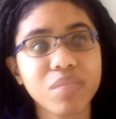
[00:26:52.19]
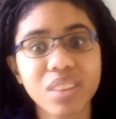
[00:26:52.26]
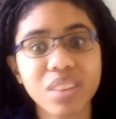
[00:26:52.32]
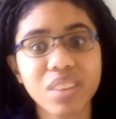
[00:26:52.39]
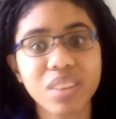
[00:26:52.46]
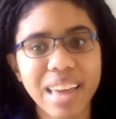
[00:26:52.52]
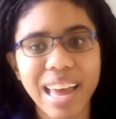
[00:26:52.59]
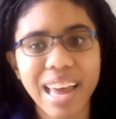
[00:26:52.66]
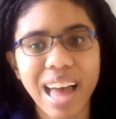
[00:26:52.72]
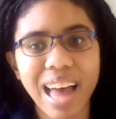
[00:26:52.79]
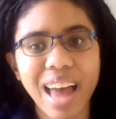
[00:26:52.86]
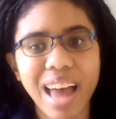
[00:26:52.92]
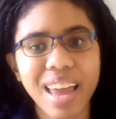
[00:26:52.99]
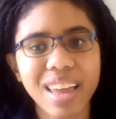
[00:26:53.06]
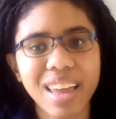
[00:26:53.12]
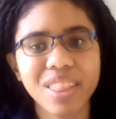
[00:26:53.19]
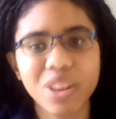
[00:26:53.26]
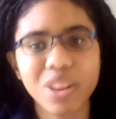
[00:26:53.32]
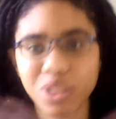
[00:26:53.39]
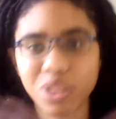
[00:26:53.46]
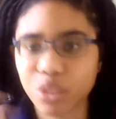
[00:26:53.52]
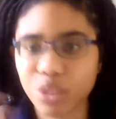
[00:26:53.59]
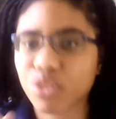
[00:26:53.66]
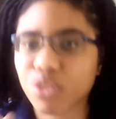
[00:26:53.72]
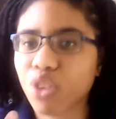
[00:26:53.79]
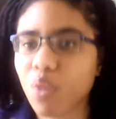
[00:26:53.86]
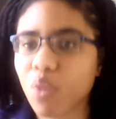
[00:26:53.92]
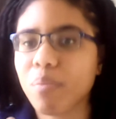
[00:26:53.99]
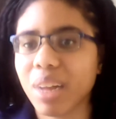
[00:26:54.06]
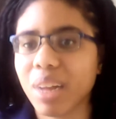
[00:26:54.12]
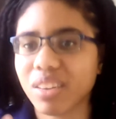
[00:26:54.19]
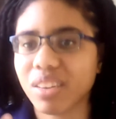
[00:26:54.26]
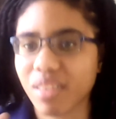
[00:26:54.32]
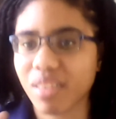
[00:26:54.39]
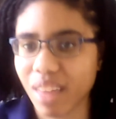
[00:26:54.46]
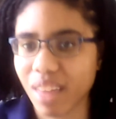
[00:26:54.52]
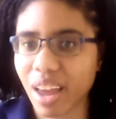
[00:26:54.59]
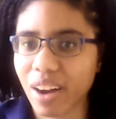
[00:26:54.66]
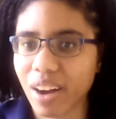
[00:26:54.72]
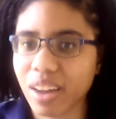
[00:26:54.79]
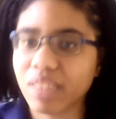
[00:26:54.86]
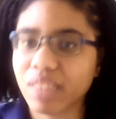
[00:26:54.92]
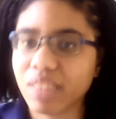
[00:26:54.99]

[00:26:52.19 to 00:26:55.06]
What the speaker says: There's so much there. It's